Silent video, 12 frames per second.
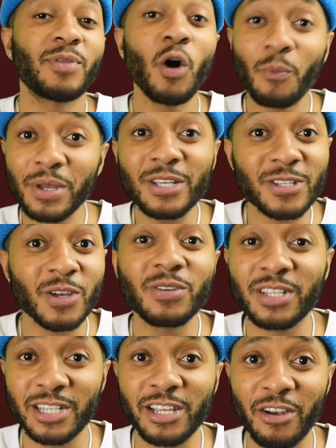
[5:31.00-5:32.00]
don't be so
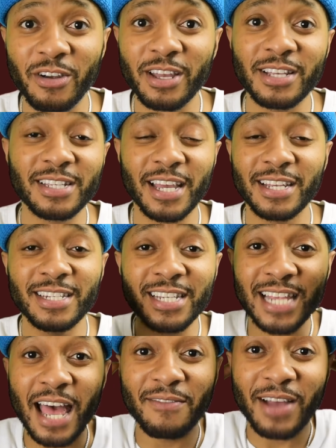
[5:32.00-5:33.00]
serious, and
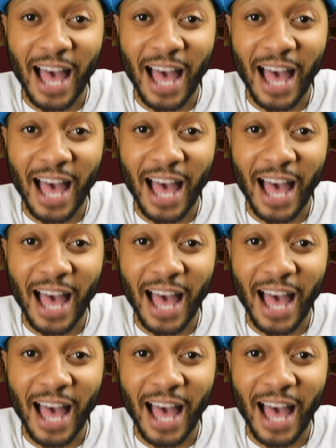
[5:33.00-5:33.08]
just have